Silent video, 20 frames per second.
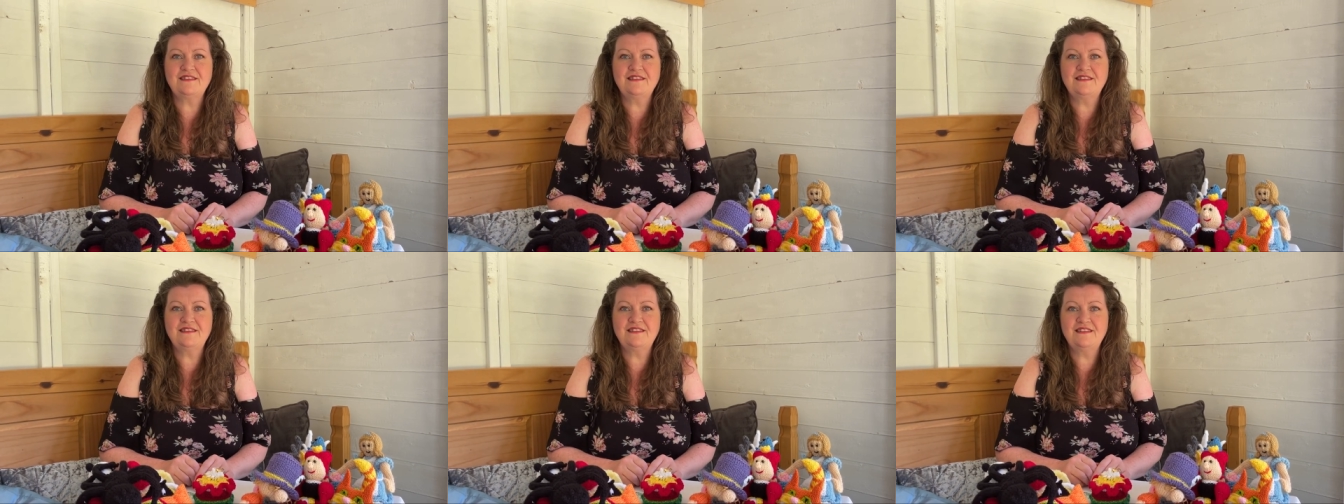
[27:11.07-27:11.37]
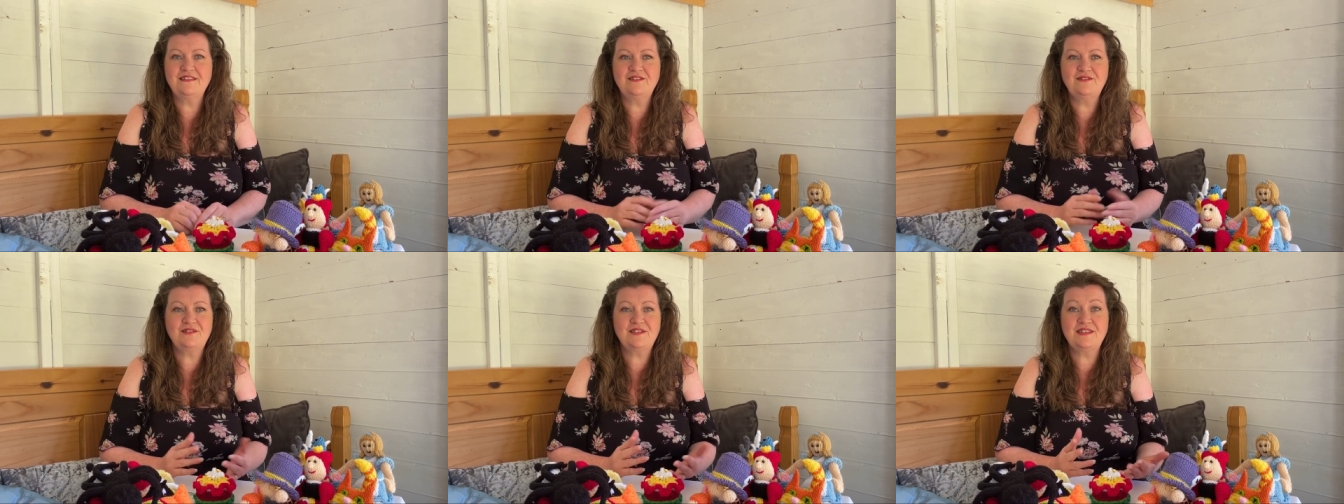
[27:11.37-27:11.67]

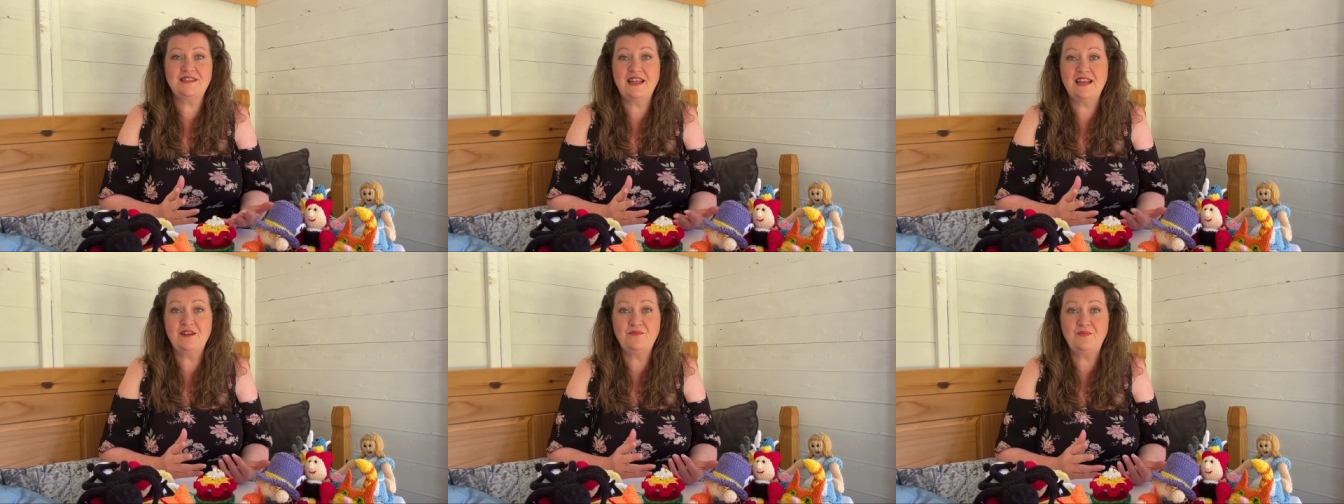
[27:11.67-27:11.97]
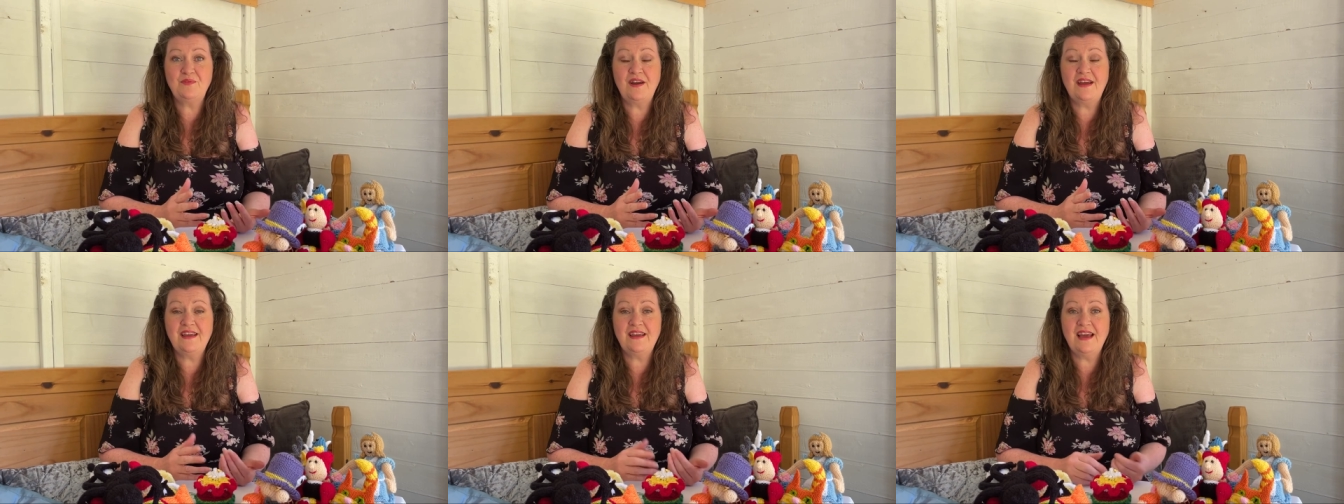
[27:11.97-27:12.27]
to
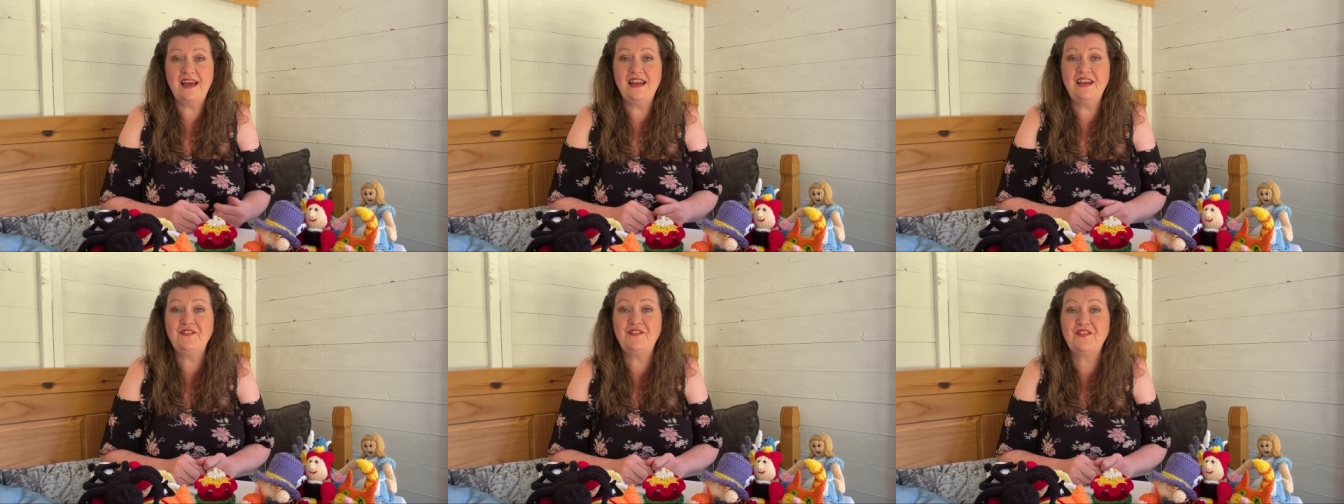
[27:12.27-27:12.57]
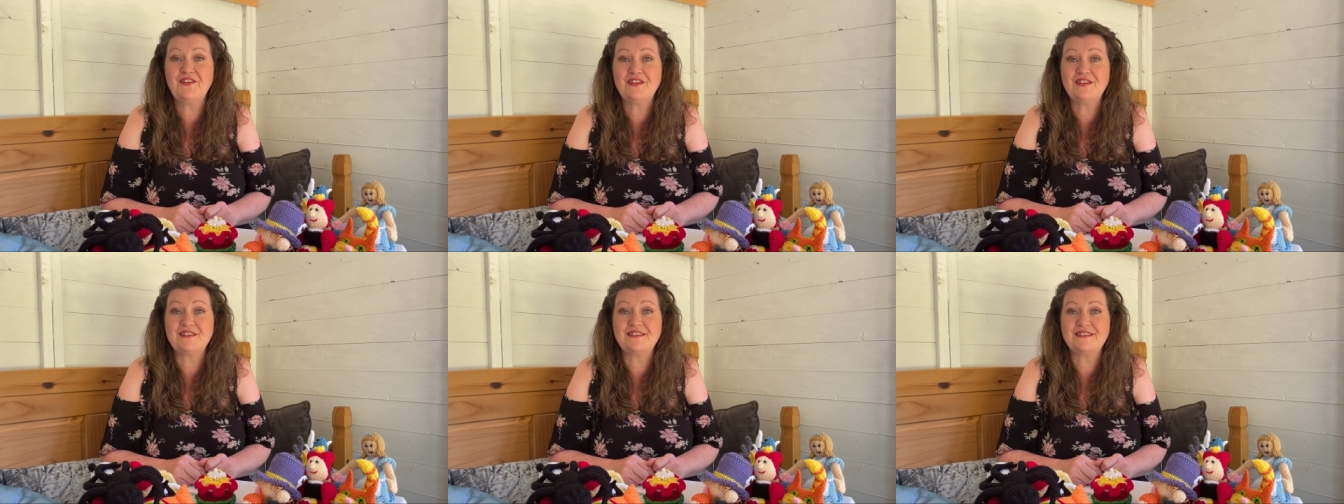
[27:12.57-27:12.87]
celebrate
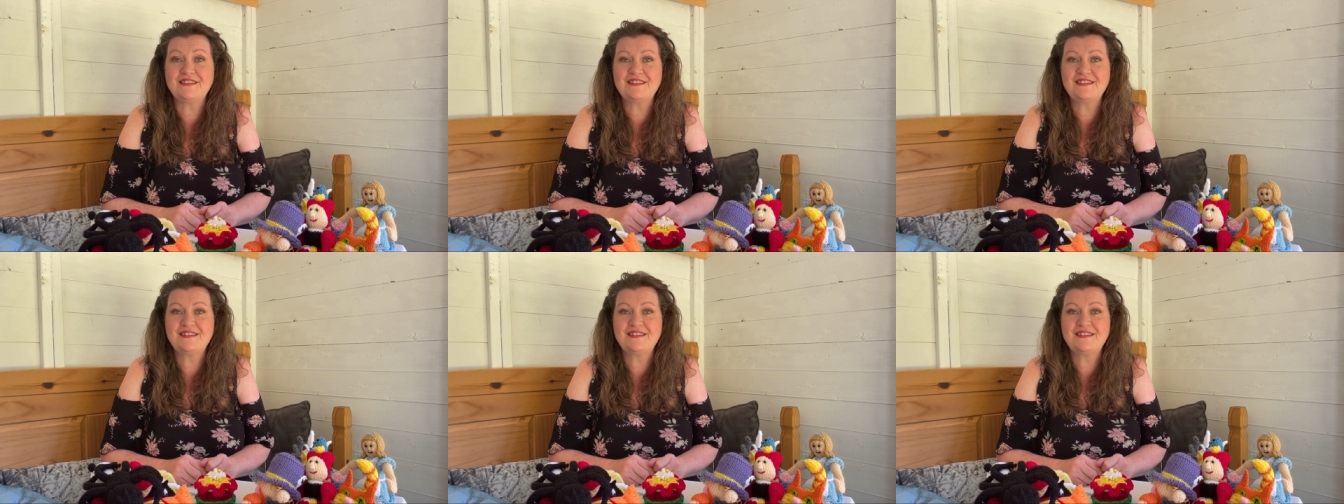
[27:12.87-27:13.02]
elephants.